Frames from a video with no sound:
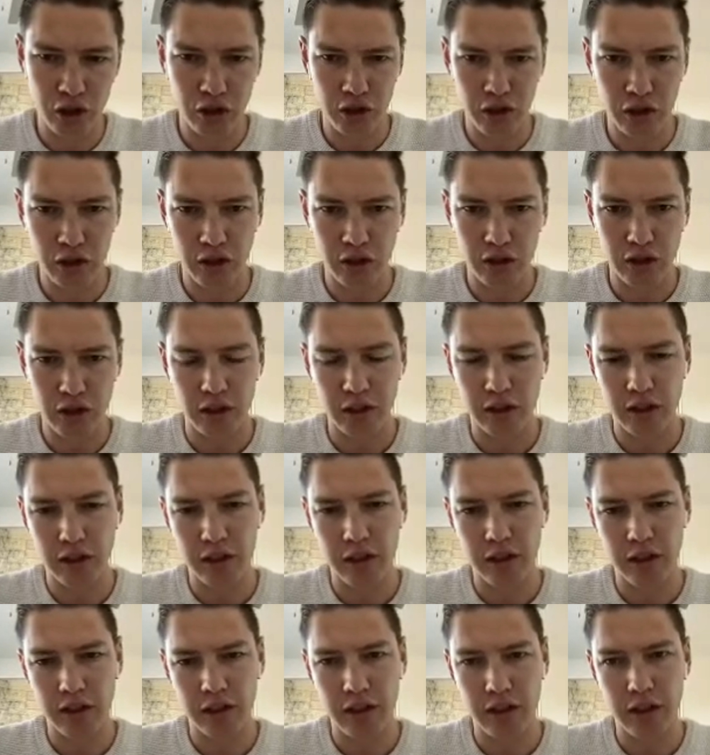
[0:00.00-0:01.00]

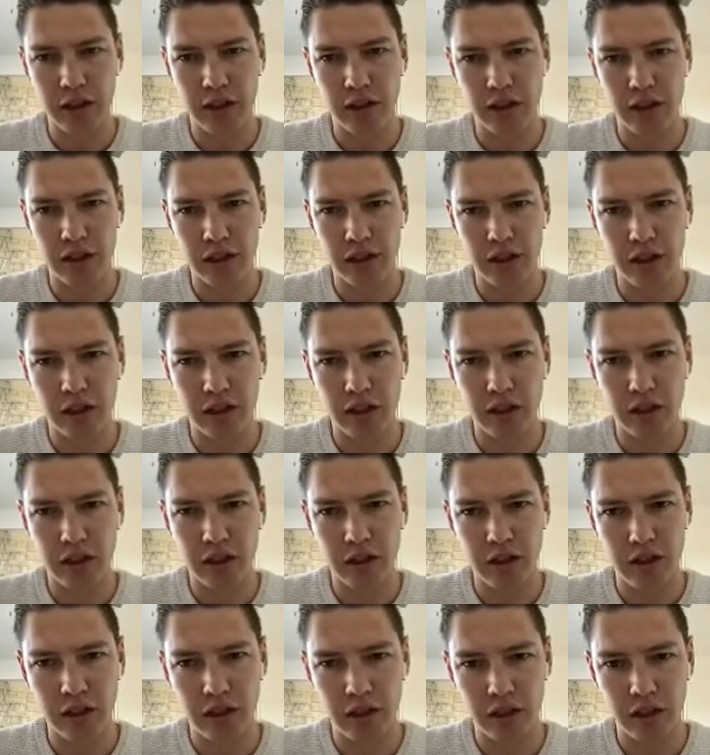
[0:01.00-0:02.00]

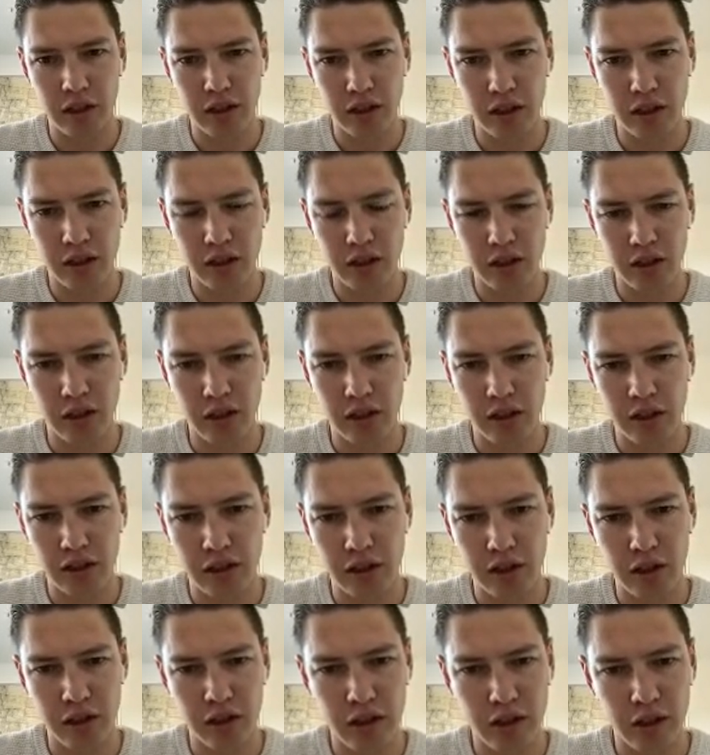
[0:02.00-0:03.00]

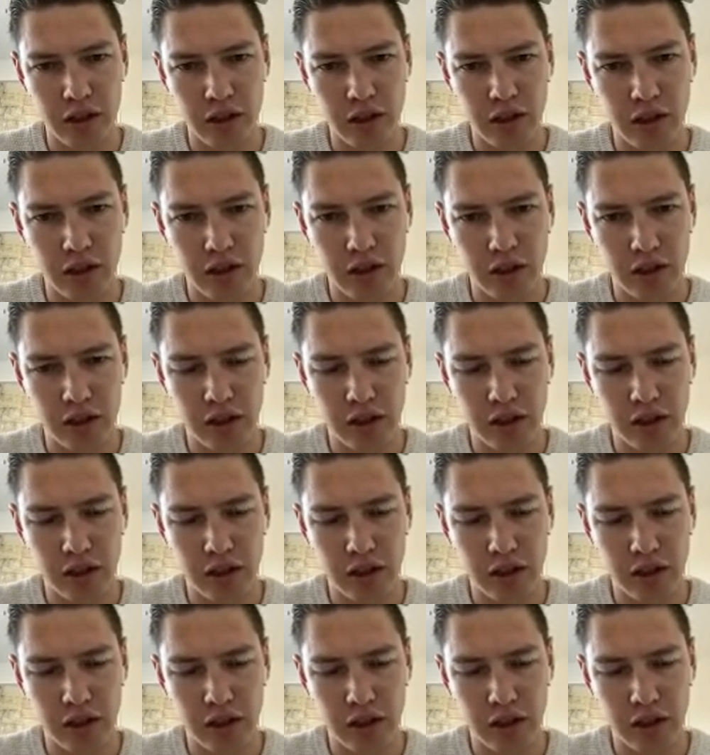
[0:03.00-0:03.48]
[no speech]